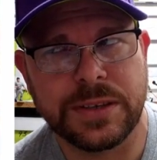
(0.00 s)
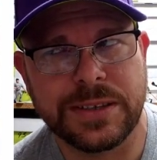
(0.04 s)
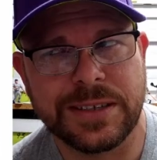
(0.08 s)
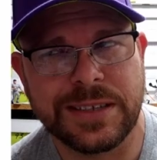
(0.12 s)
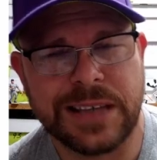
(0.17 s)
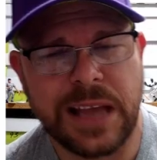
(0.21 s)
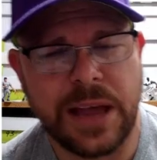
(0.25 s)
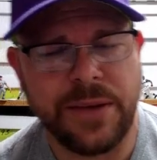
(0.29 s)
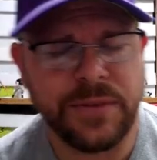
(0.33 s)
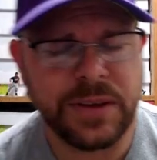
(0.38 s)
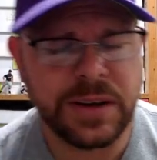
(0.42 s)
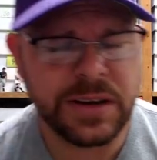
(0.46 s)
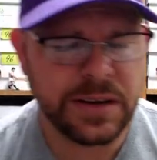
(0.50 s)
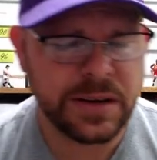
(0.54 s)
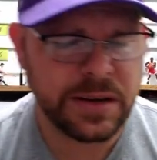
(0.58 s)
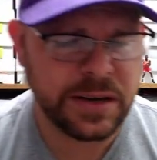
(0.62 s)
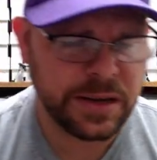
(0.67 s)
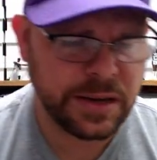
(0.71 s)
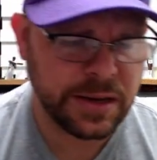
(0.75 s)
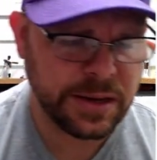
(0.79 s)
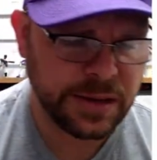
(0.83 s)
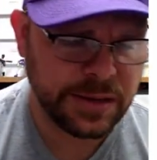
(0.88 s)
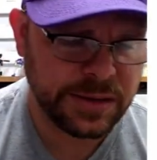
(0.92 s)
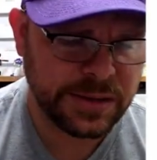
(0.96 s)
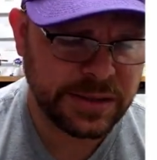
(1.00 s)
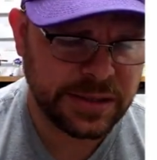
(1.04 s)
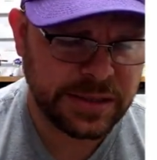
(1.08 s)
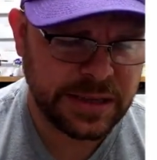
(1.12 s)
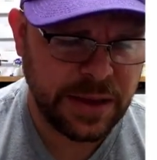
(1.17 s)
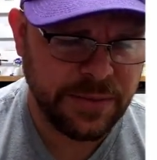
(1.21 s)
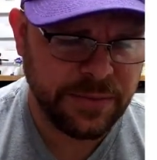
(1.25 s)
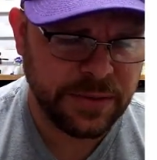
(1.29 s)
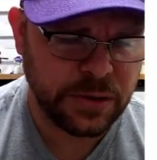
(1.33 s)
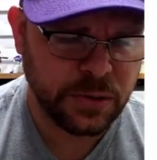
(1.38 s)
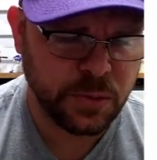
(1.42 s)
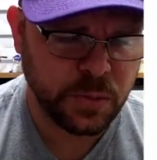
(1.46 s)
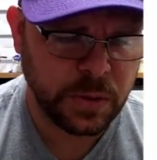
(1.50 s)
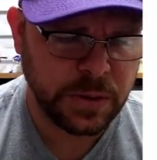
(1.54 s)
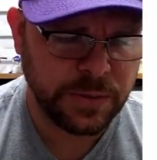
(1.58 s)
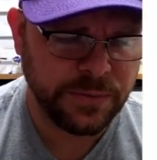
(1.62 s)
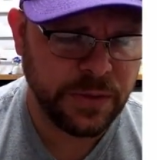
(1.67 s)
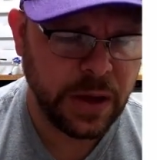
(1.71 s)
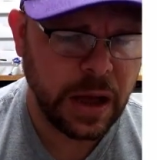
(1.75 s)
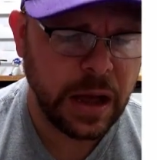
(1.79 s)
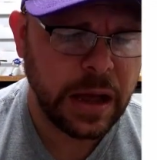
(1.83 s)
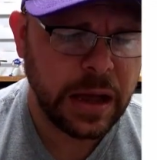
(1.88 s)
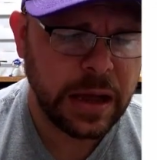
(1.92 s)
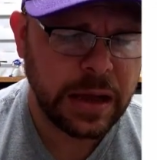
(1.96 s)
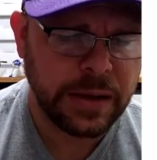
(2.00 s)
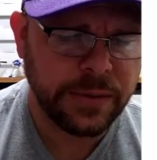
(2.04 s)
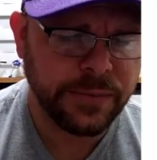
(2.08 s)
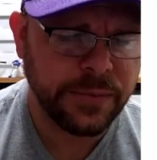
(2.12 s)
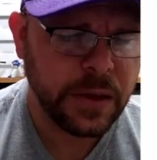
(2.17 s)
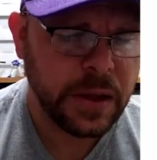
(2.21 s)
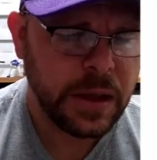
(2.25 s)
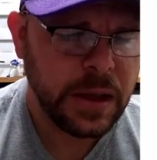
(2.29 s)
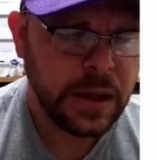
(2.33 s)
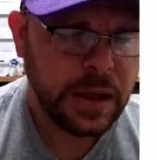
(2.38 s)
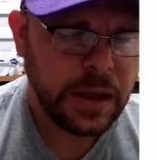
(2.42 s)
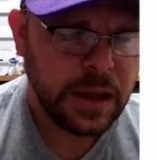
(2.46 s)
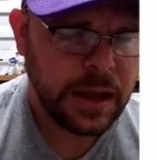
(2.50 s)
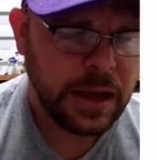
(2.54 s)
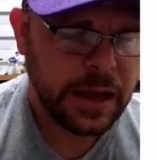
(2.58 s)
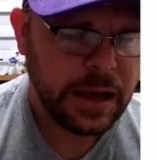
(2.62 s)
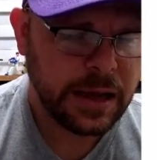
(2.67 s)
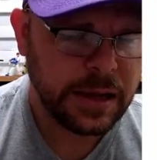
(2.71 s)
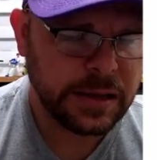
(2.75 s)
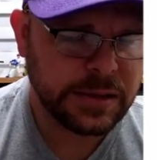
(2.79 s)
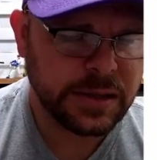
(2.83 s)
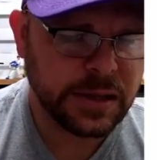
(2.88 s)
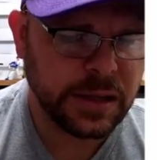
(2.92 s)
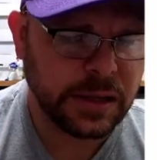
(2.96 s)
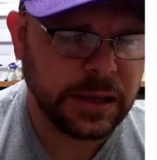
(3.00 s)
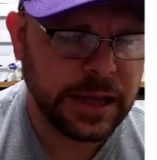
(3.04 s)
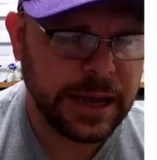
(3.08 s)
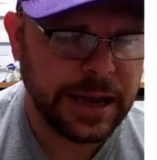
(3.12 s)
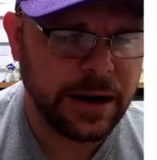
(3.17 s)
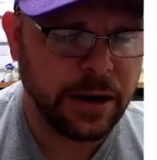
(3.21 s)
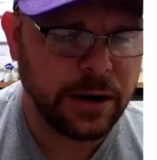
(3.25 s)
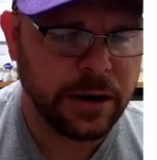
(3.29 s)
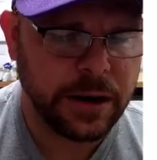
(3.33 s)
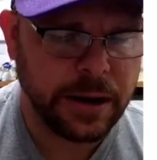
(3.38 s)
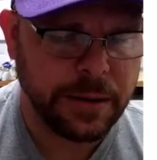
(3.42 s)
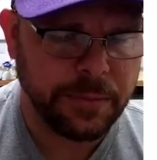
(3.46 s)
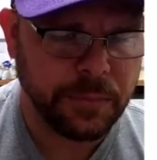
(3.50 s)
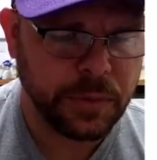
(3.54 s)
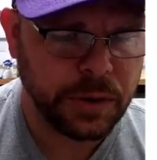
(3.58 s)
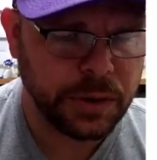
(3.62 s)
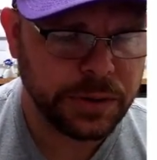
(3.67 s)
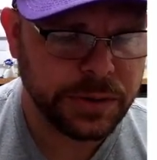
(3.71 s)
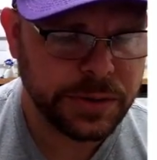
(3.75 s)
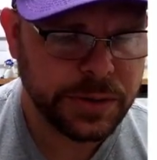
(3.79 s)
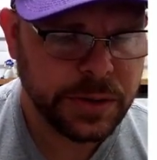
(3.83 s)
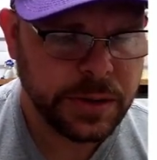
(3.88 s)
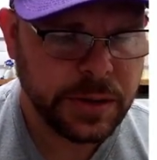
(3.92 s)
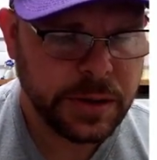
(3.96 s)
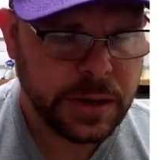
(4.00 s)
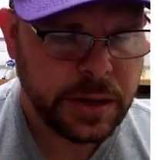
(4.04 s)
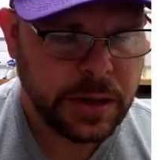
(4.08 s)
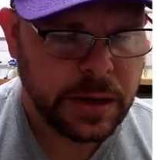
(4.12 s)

seven to seven twenty-five. It's the later numbers.